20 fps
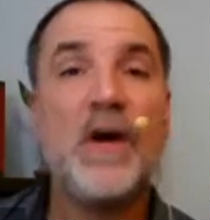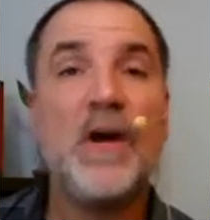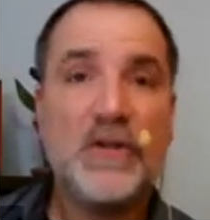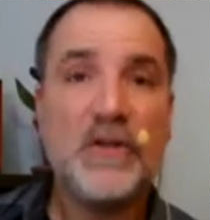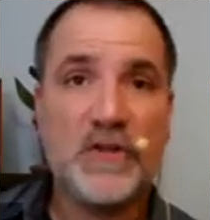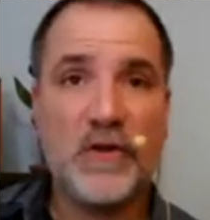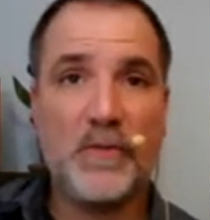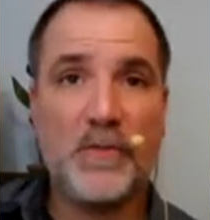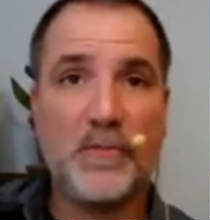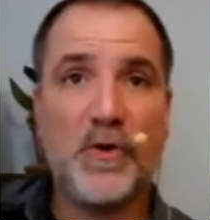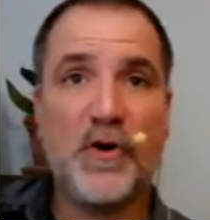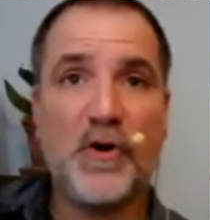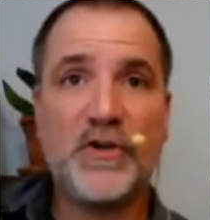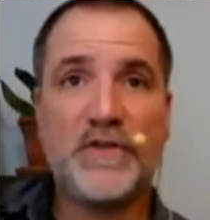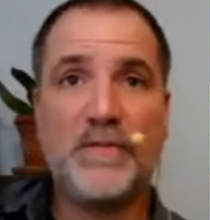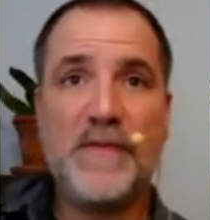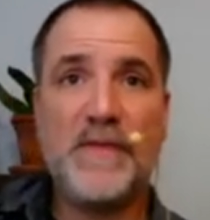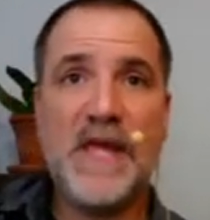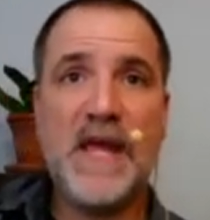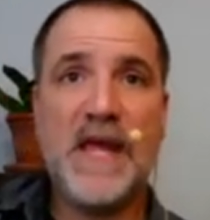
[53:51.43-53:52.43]
So the birds
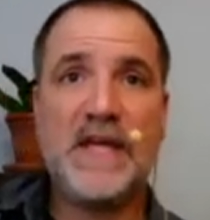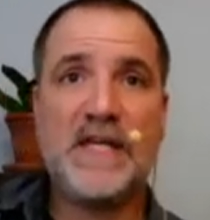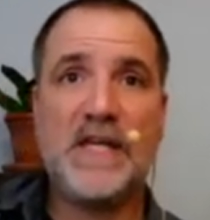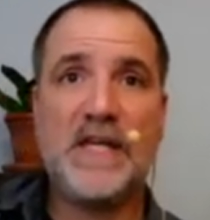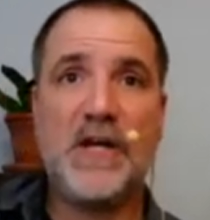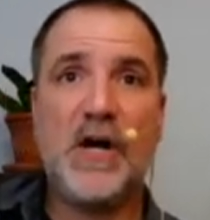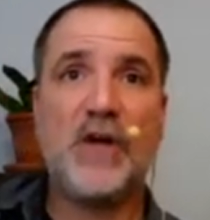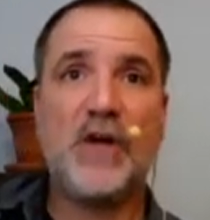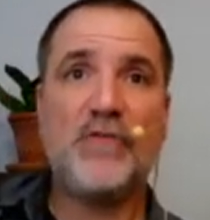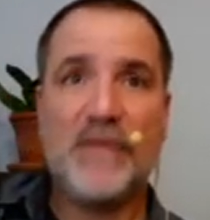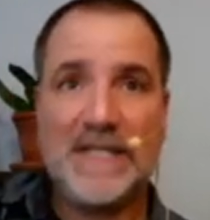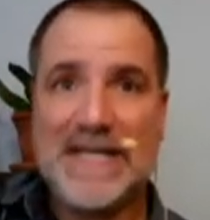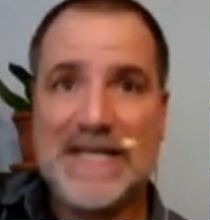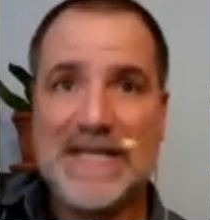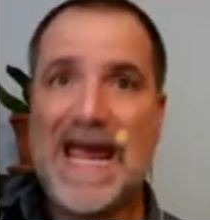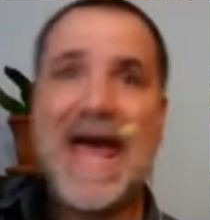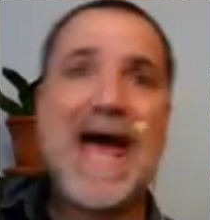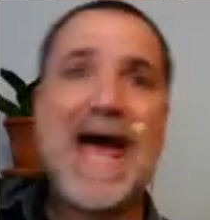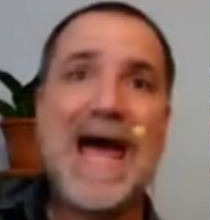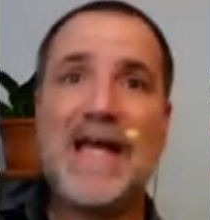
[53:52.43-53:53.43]
from the 1800s
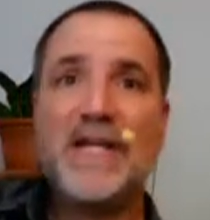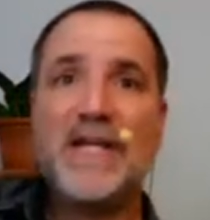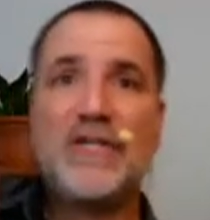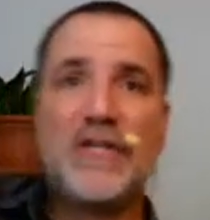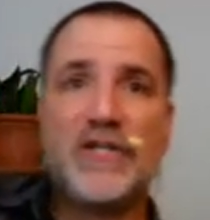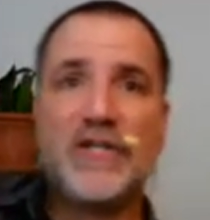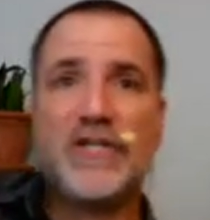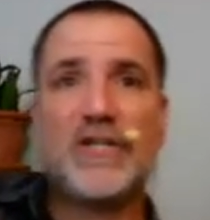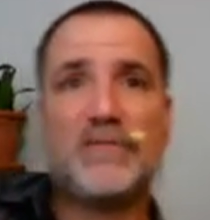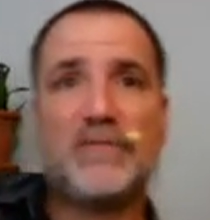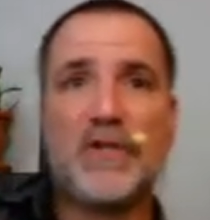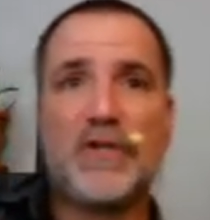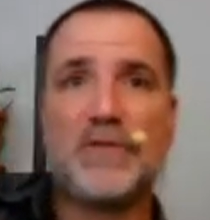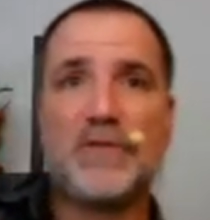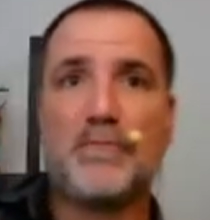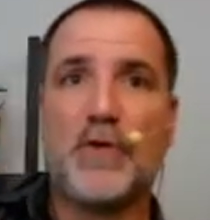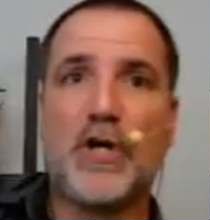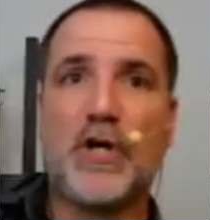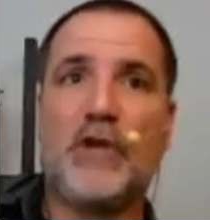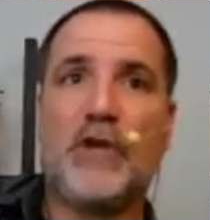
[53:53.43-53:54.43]
had just as much
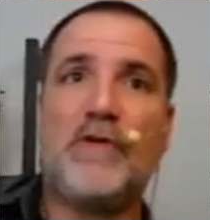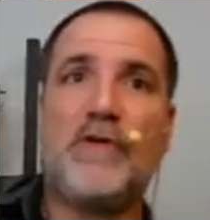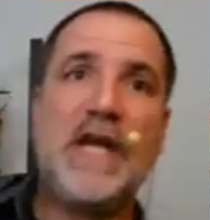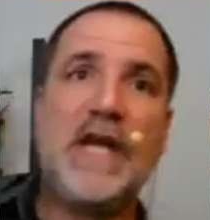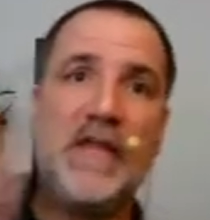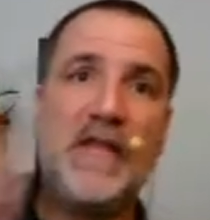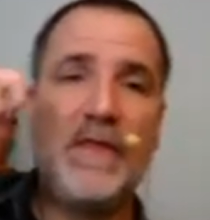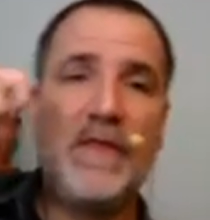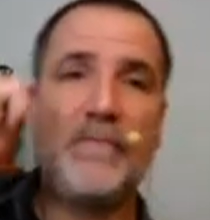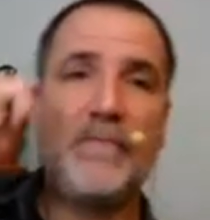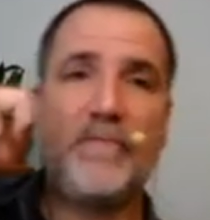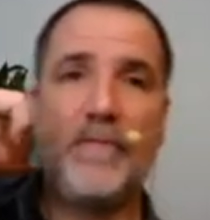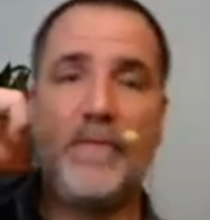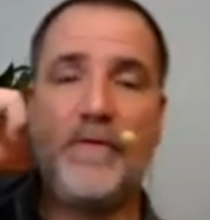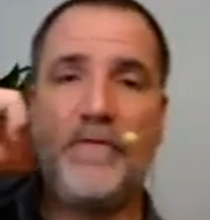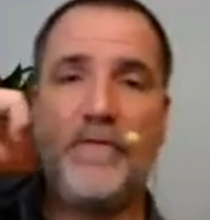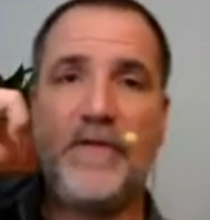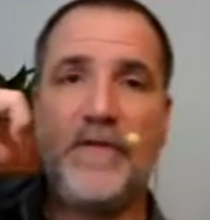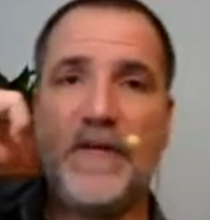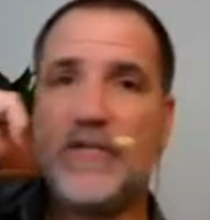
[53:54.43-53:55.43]
mercury in them from
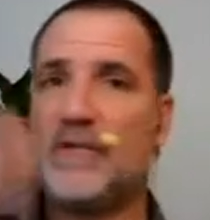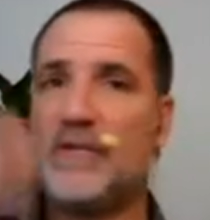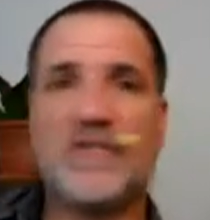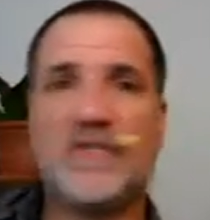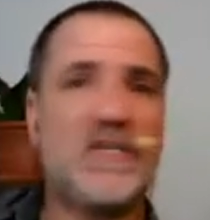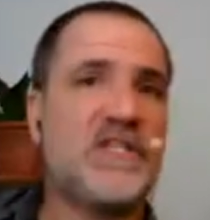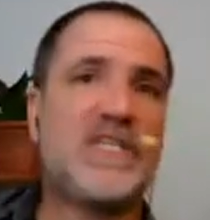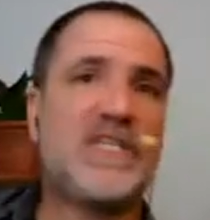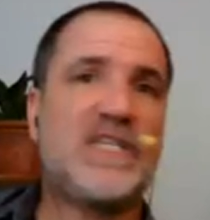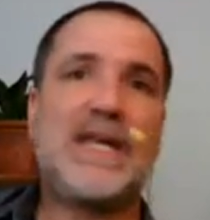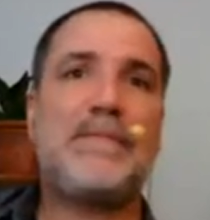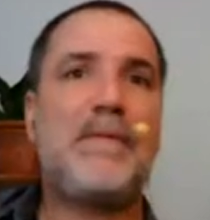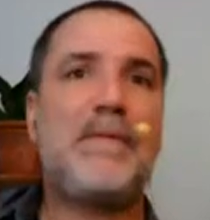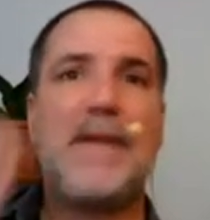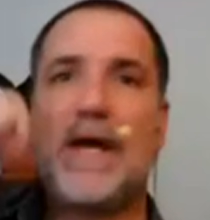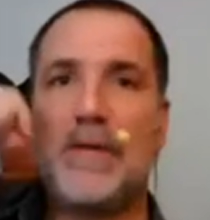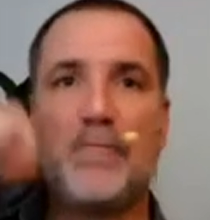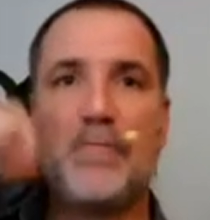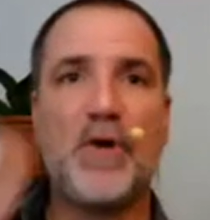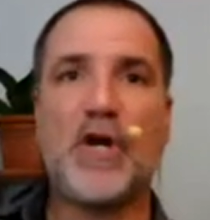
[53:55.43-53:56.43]
the fish. It was the same
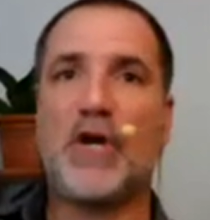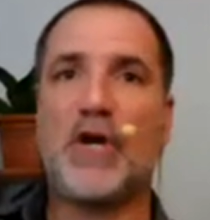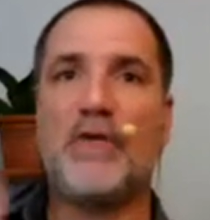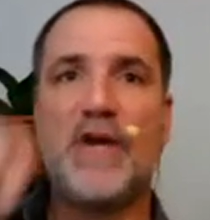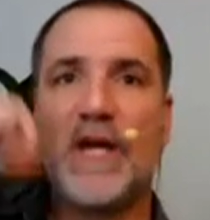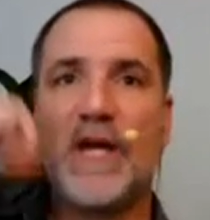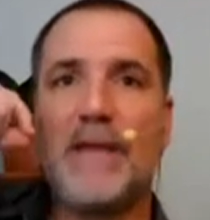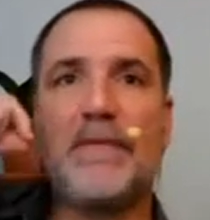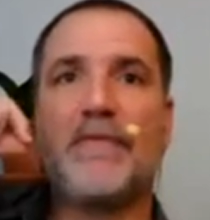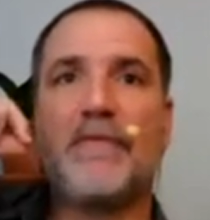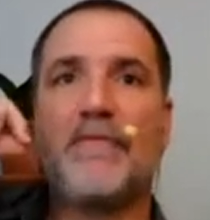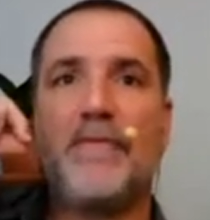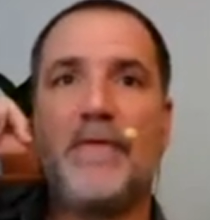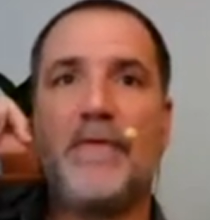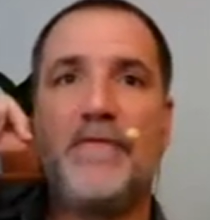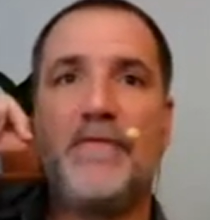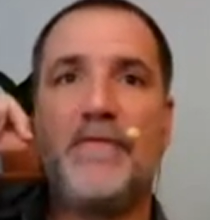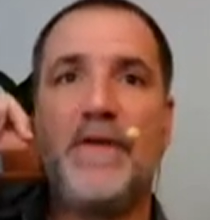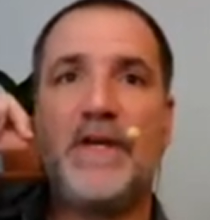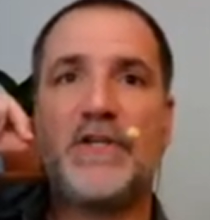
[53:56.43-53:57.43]
amount of mercury coming from the
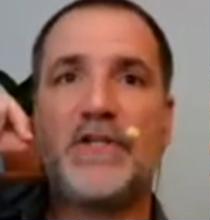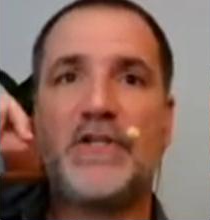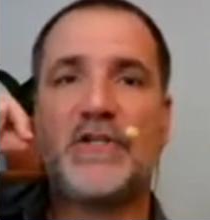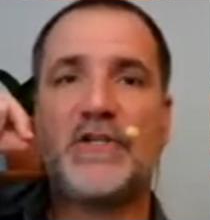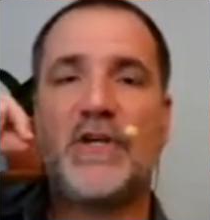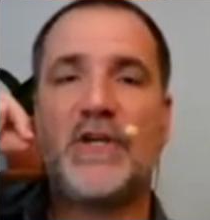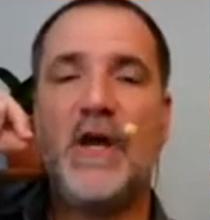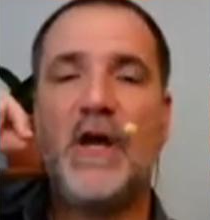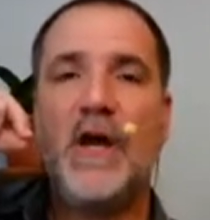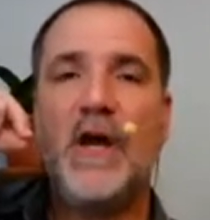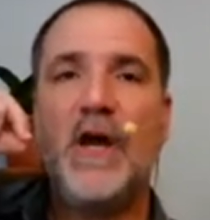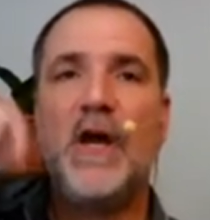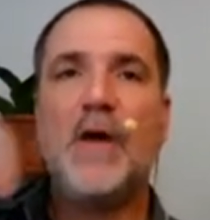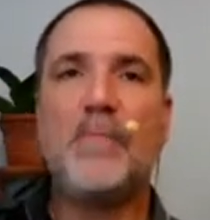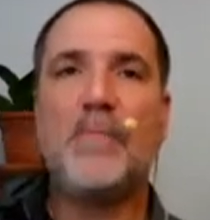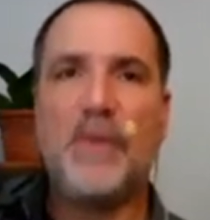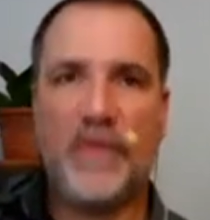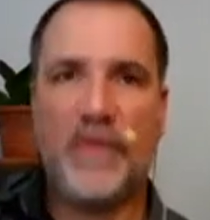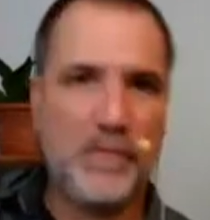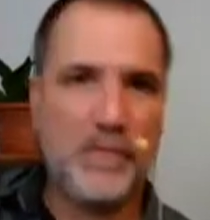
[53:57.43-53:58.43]
fish,
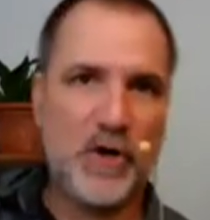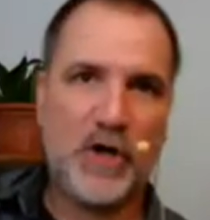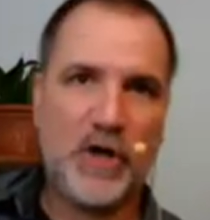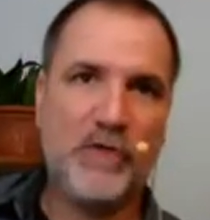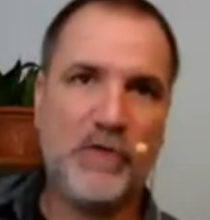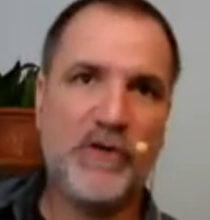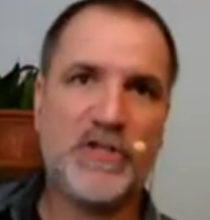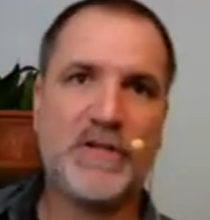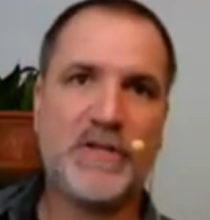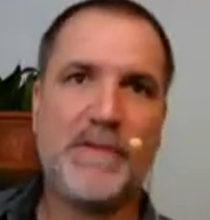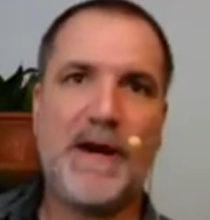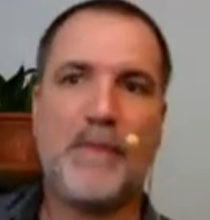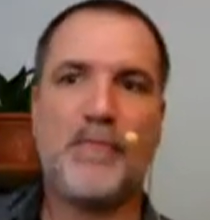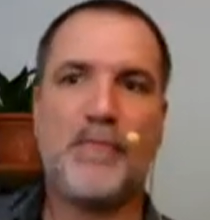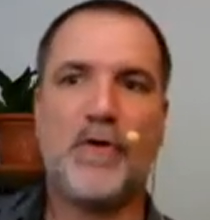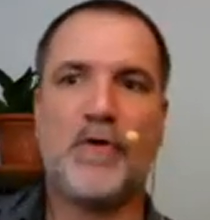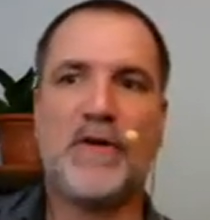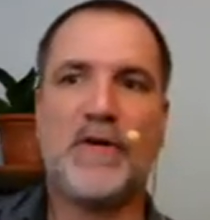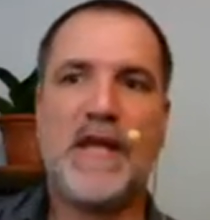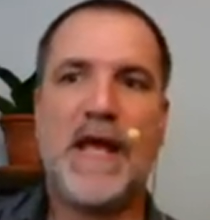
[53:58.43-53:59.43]
but the mercury somehow
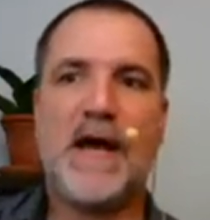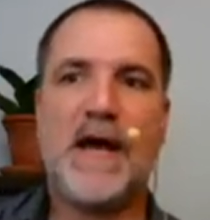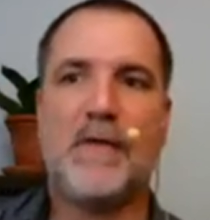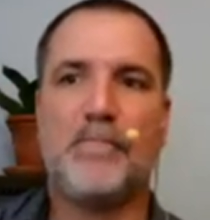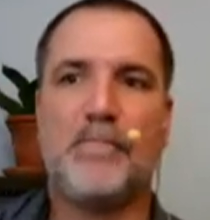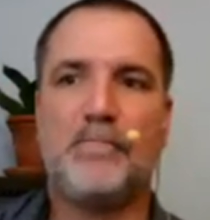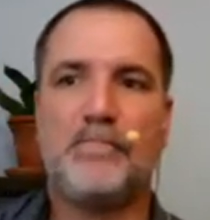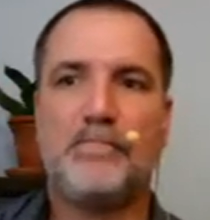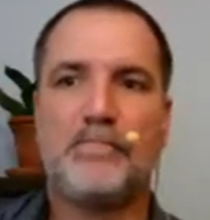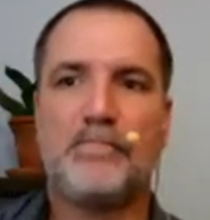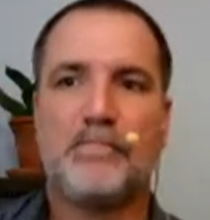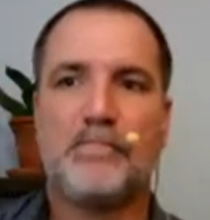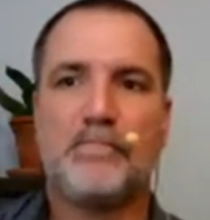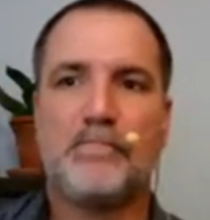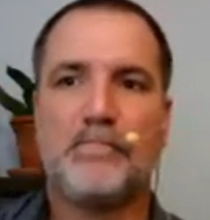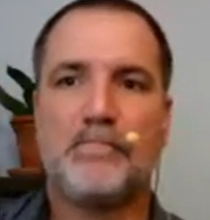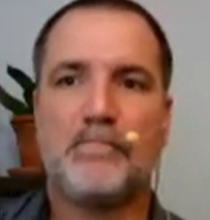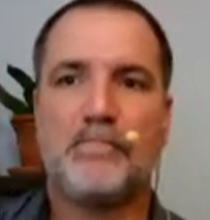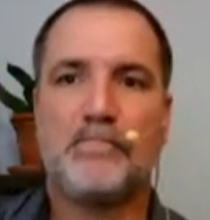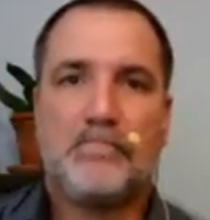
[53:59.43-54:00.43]
broke down.
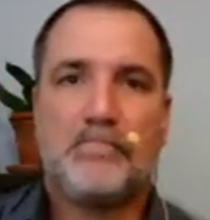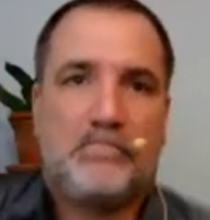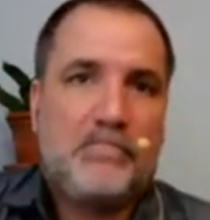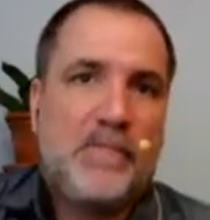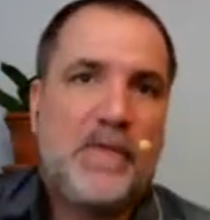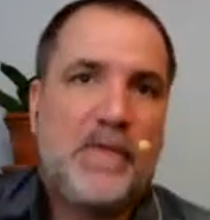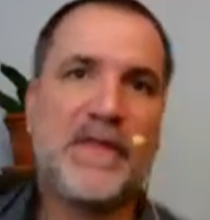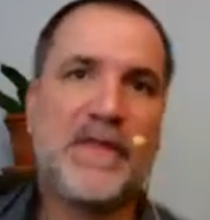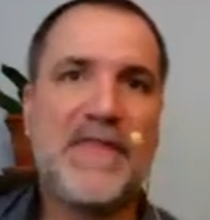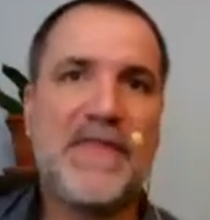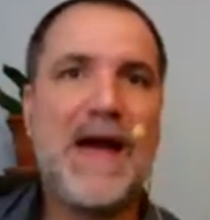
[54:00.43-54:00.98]
Like that